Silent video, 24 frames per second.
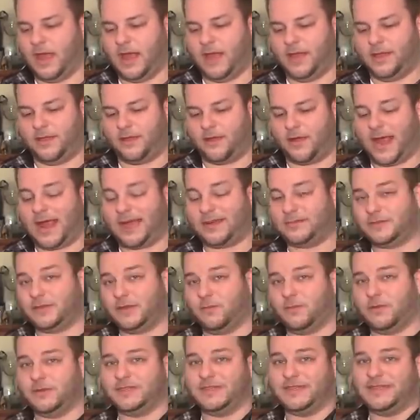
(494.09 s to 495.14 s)
There actually
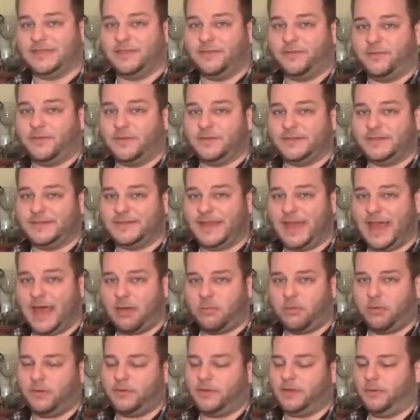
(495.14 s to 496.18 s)
was a different
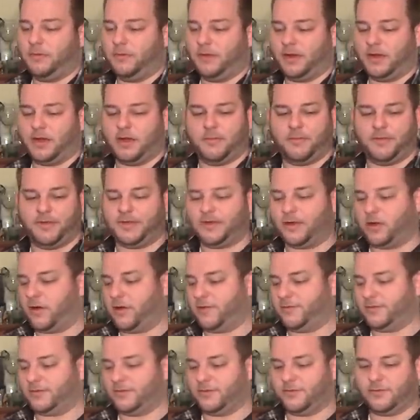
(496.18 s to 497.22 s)
scabbard that would have come with an
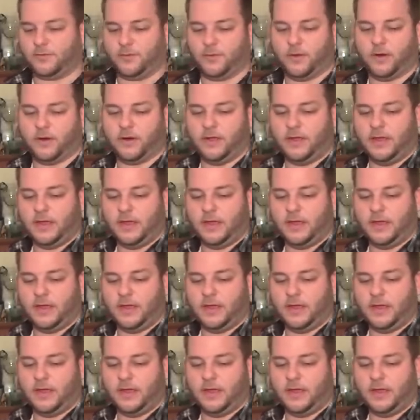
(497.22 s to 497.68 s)
officer sword